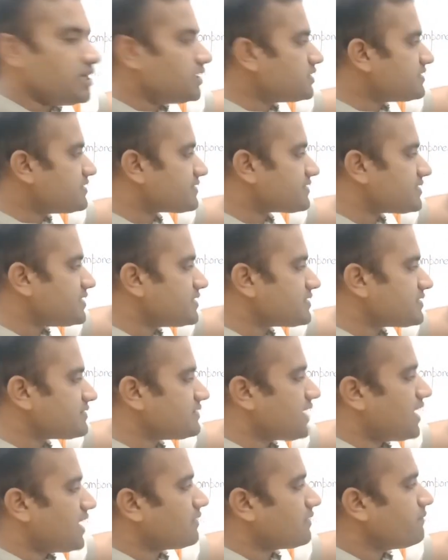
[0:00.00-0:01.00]
It states
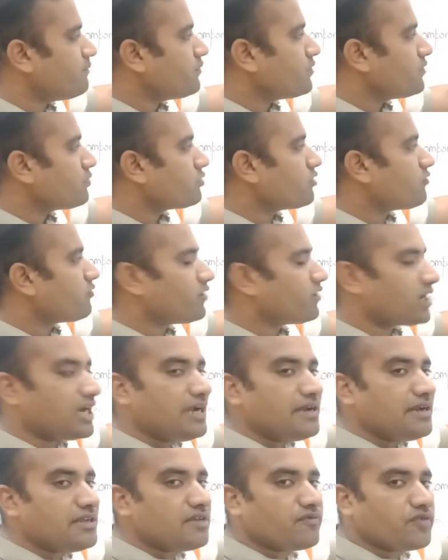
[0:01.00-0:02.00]
that the
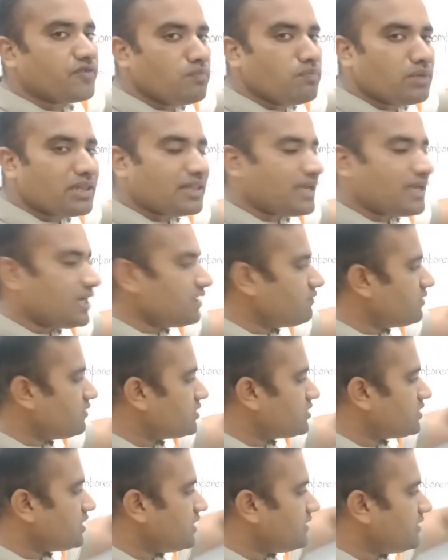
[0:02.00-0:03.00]
faculty of human
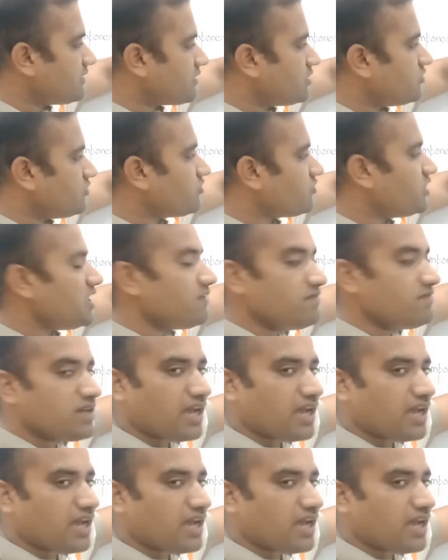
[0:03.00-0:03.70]
language is conceived